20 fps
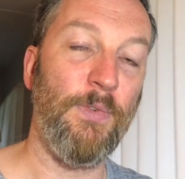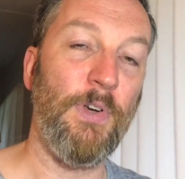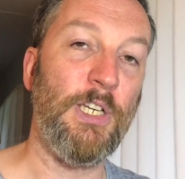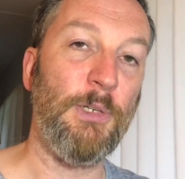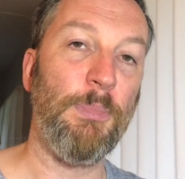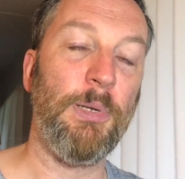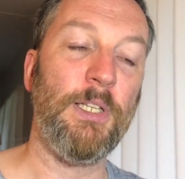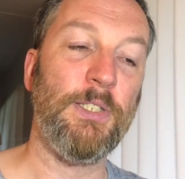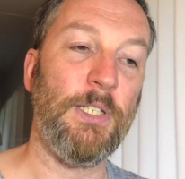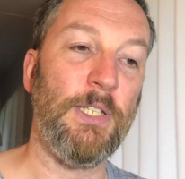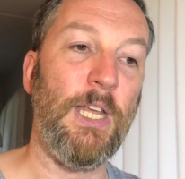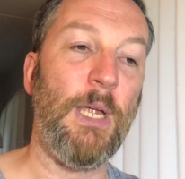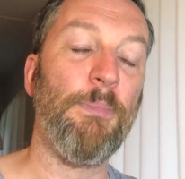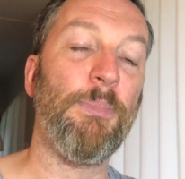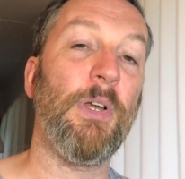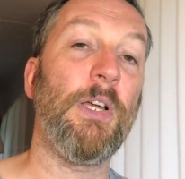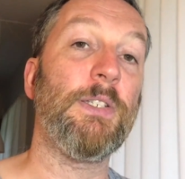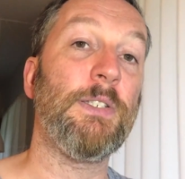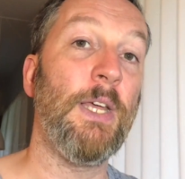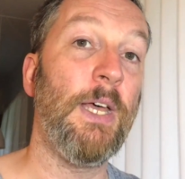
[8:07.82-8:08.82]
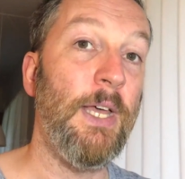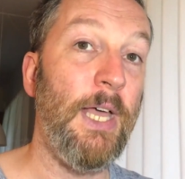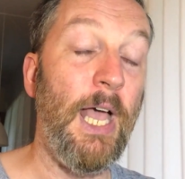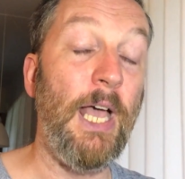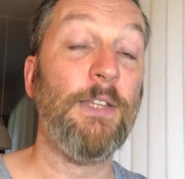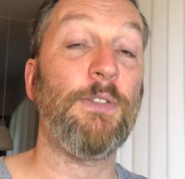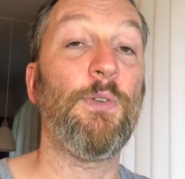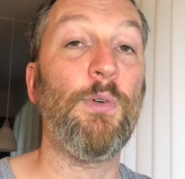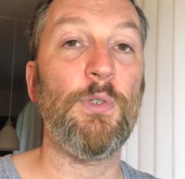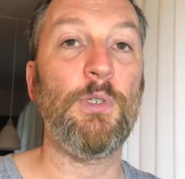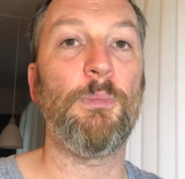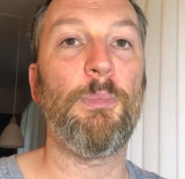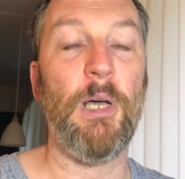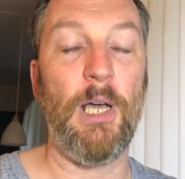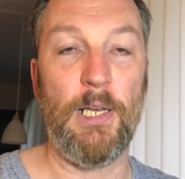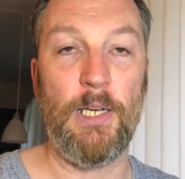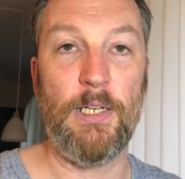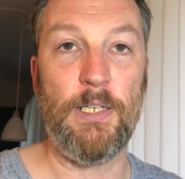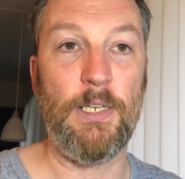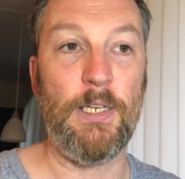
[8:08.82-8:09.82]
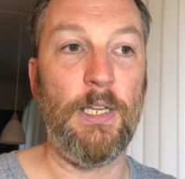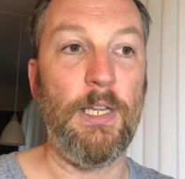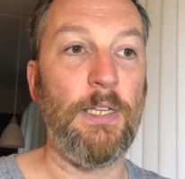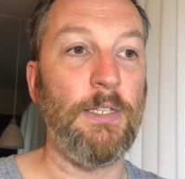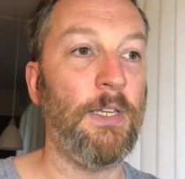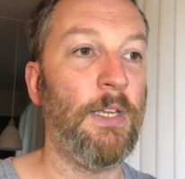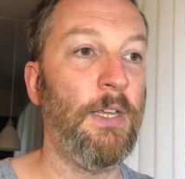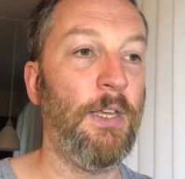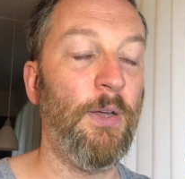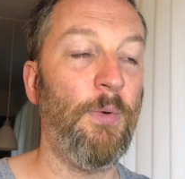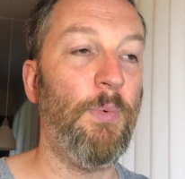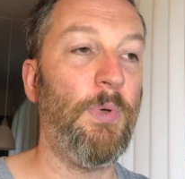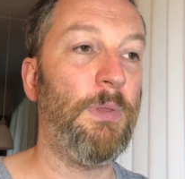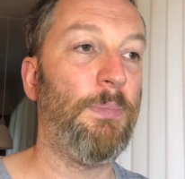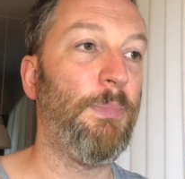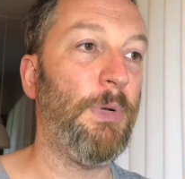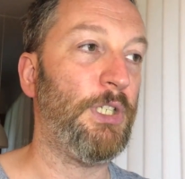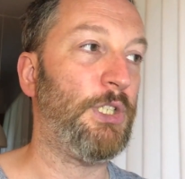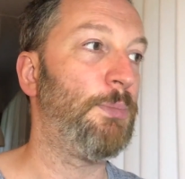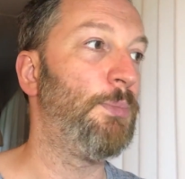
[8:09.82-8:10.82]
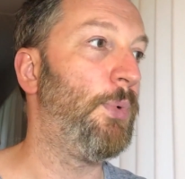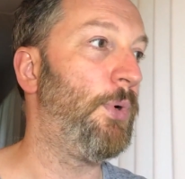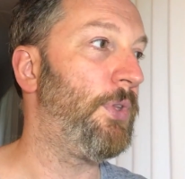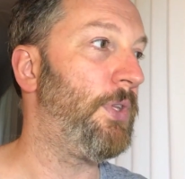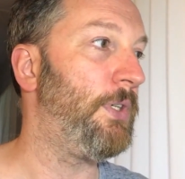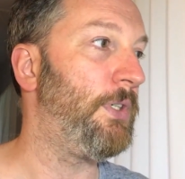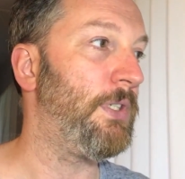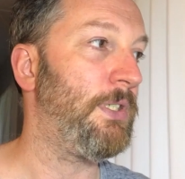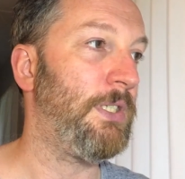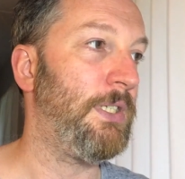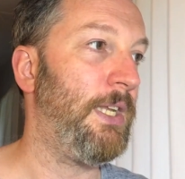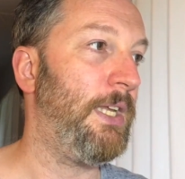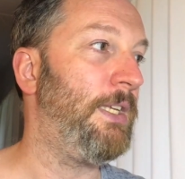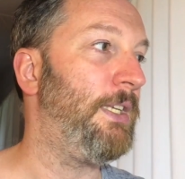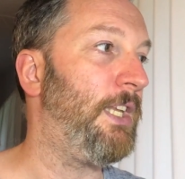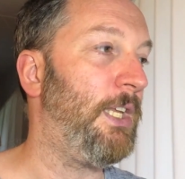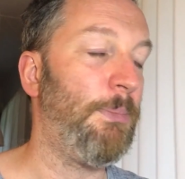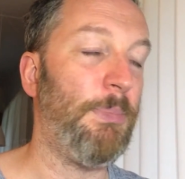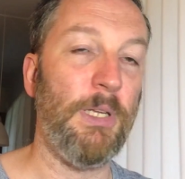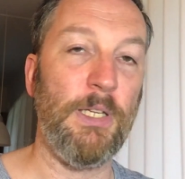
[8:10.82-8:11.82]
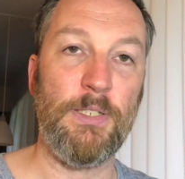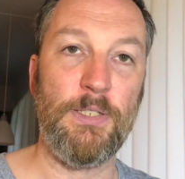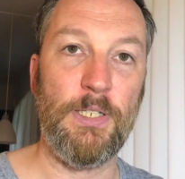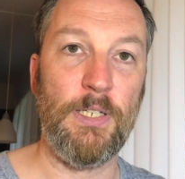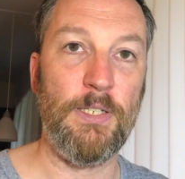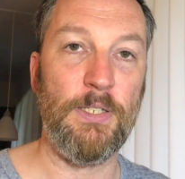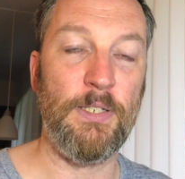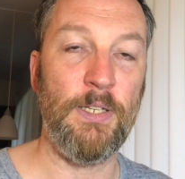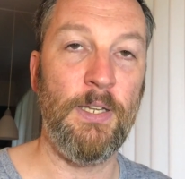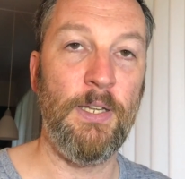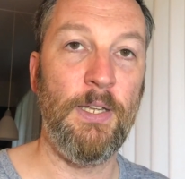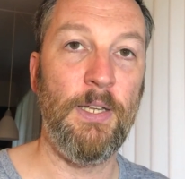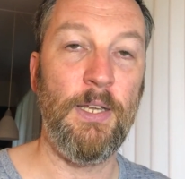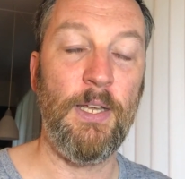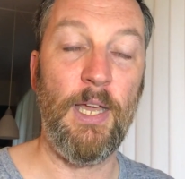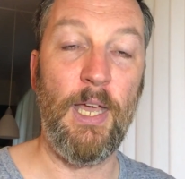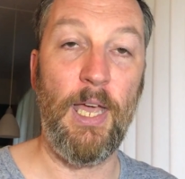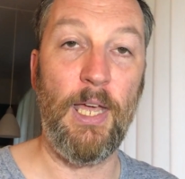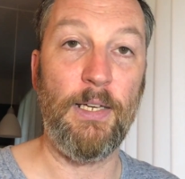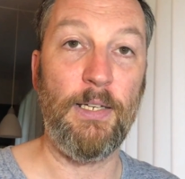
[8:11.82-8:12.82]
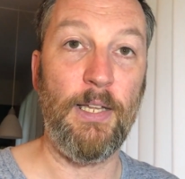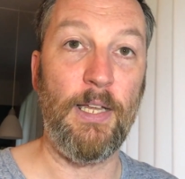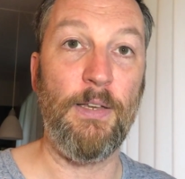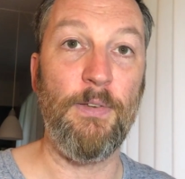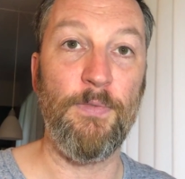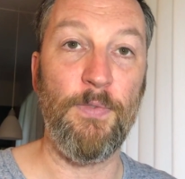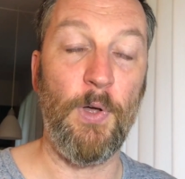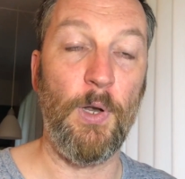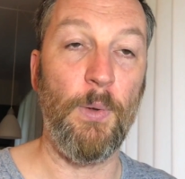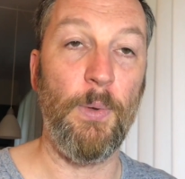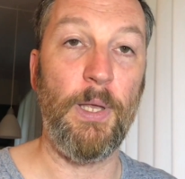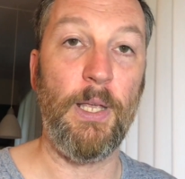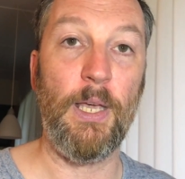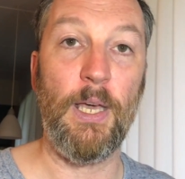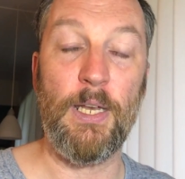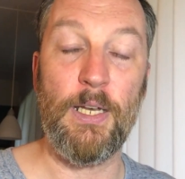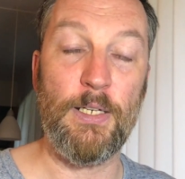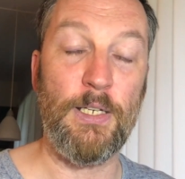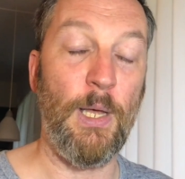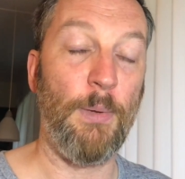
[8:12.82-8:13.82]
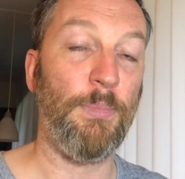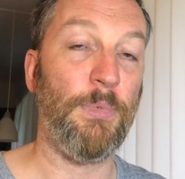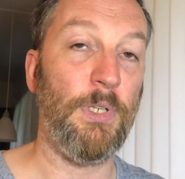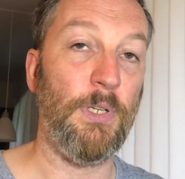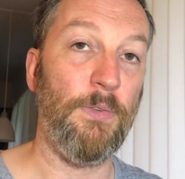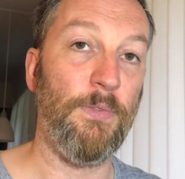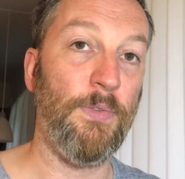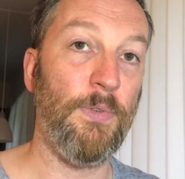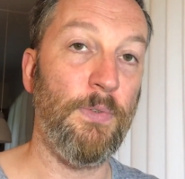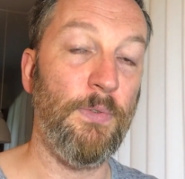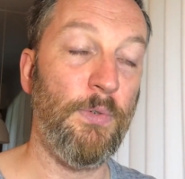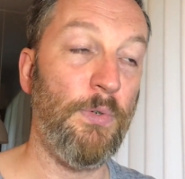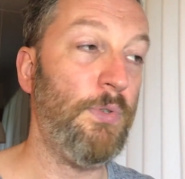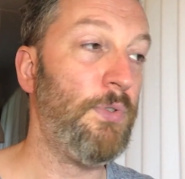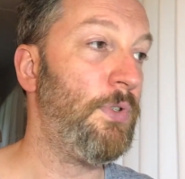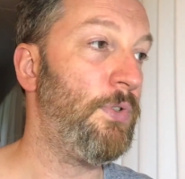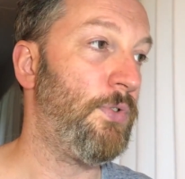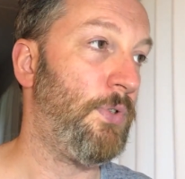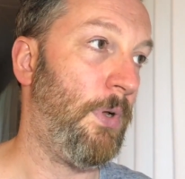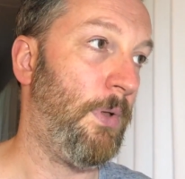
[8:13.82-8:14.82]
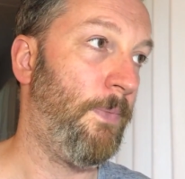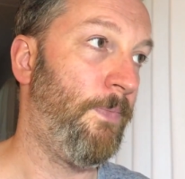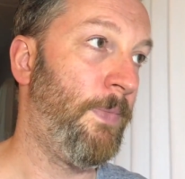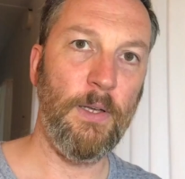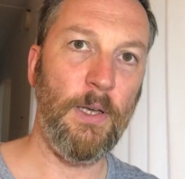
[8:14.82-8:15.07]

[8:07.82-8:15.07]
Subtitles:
Range Plus at that price has autopilot in it, with much more than just lane keeping assist and lane following and adaptive cruise control.